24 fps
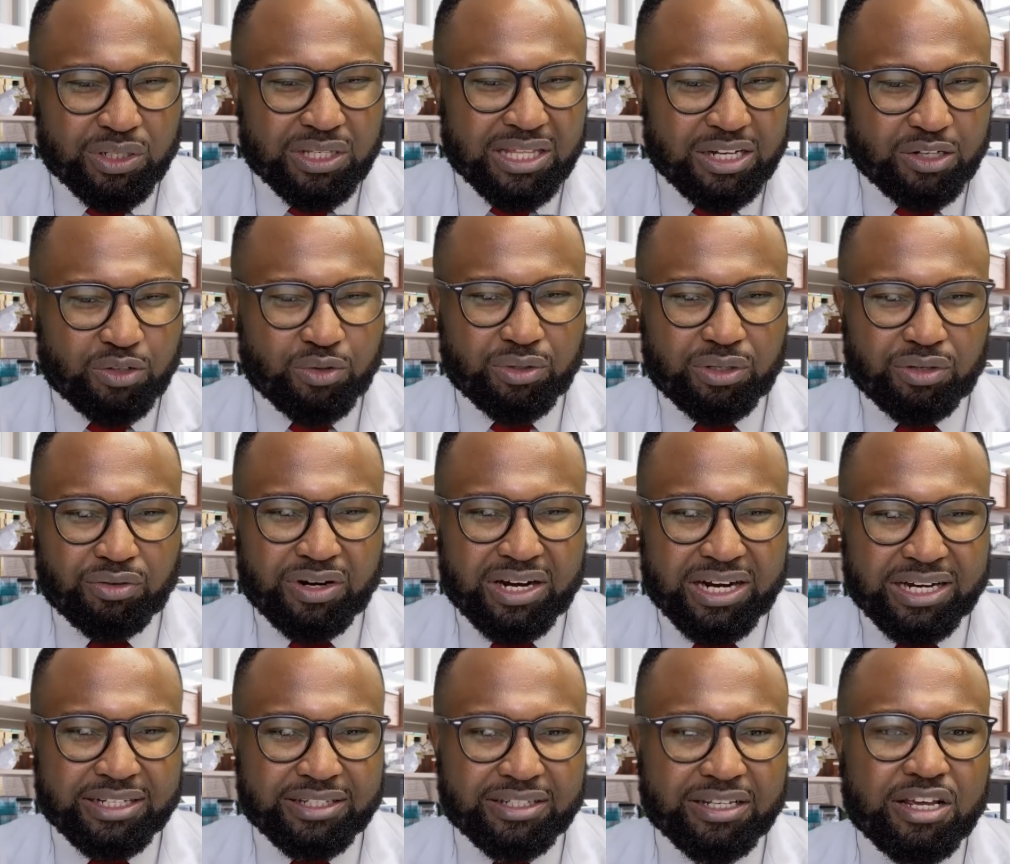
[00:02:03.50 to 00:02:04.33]
that could
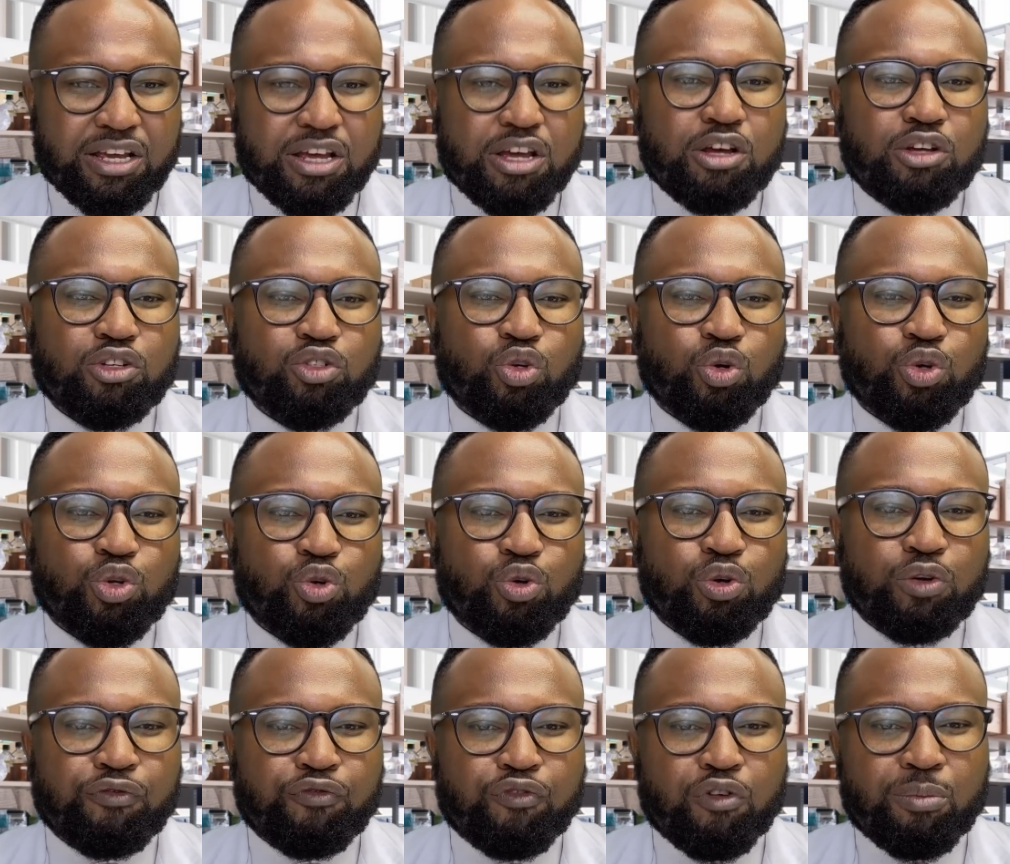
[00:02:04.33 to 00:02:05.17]
arise. So
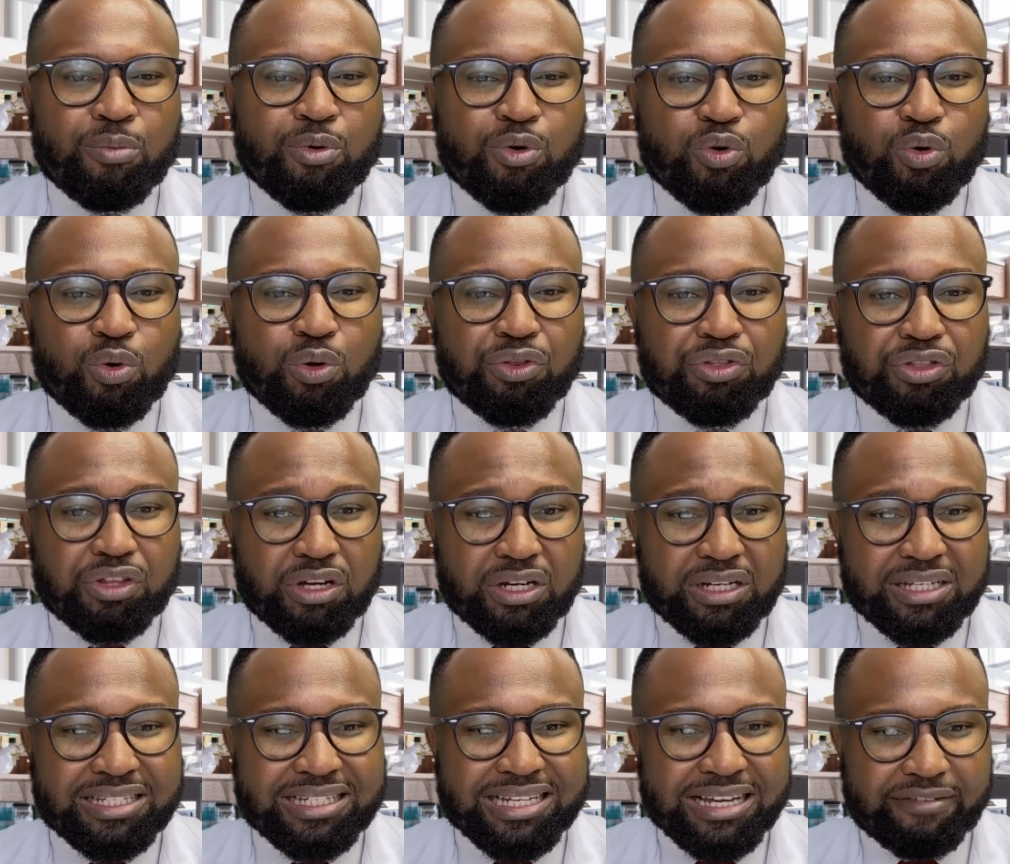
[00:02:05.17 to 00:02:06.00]
Uniform Rule
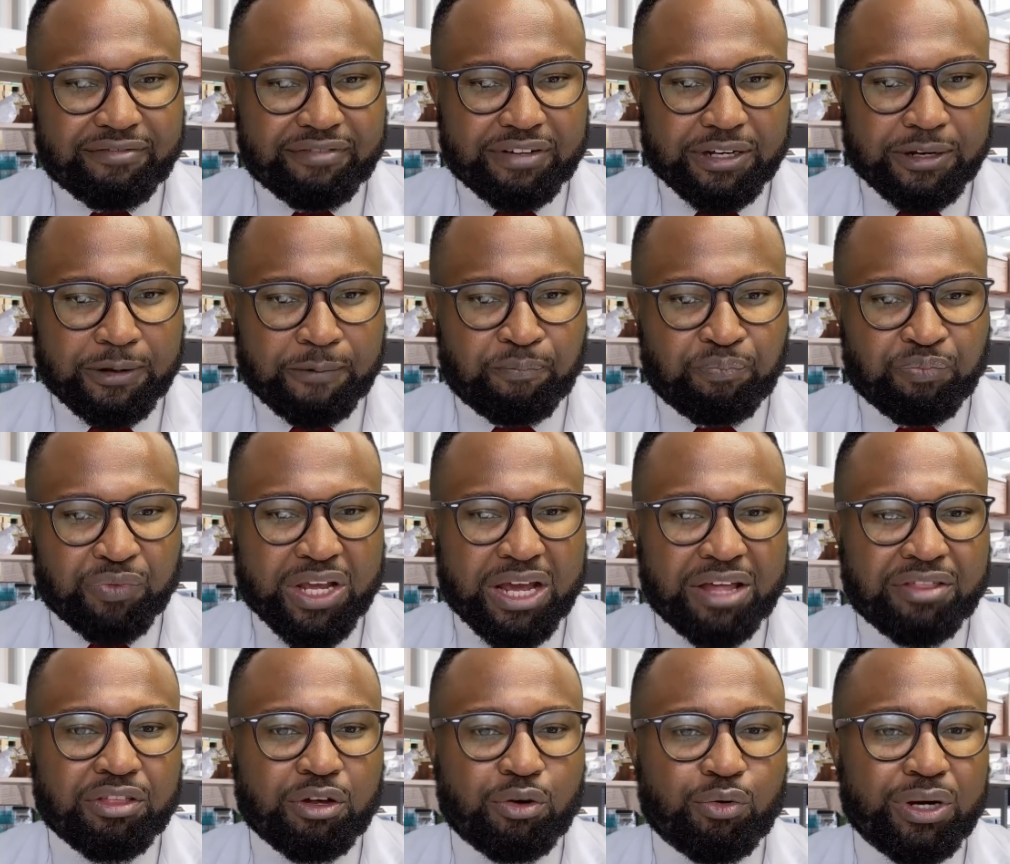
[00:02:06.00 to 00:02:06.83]
37
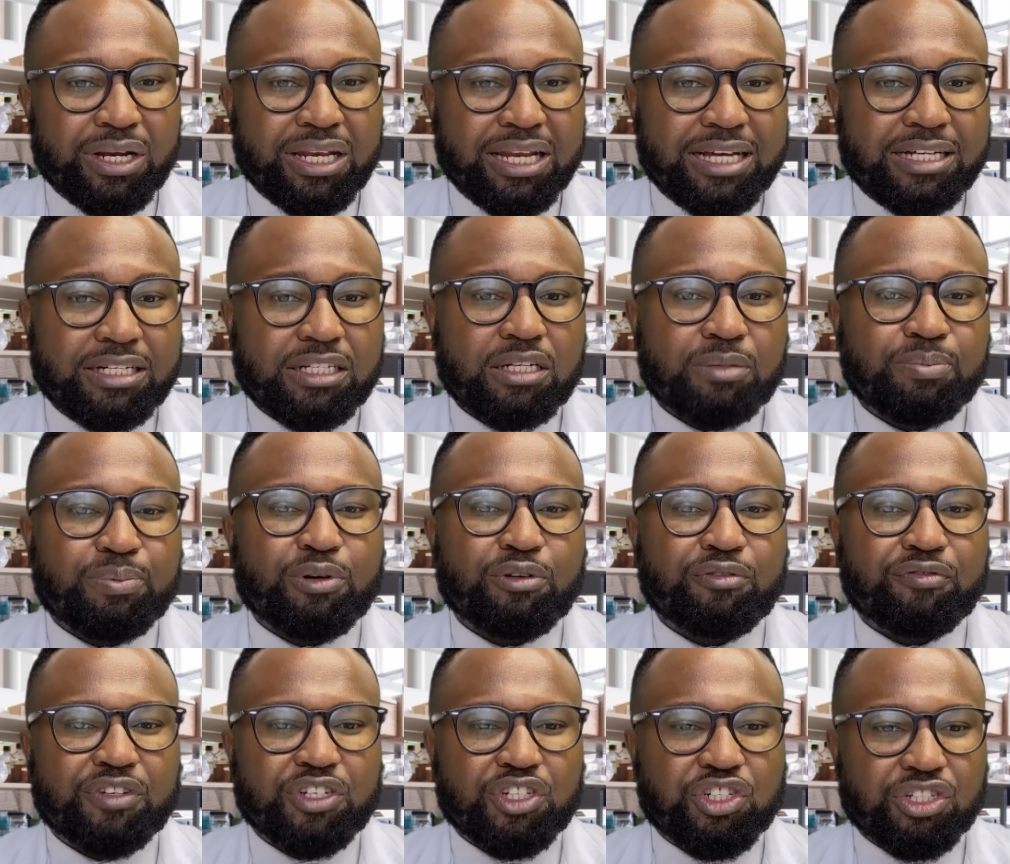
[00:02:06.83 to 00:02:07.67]
and the related
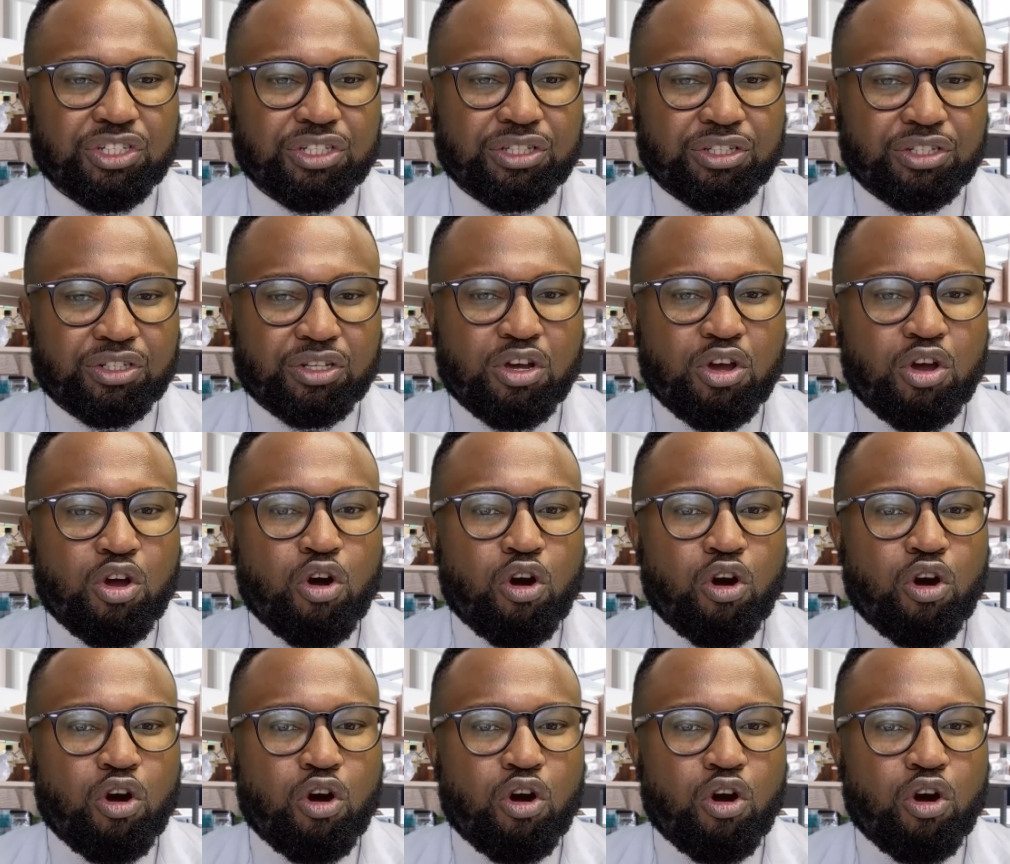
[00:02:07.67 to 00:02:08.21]
provisions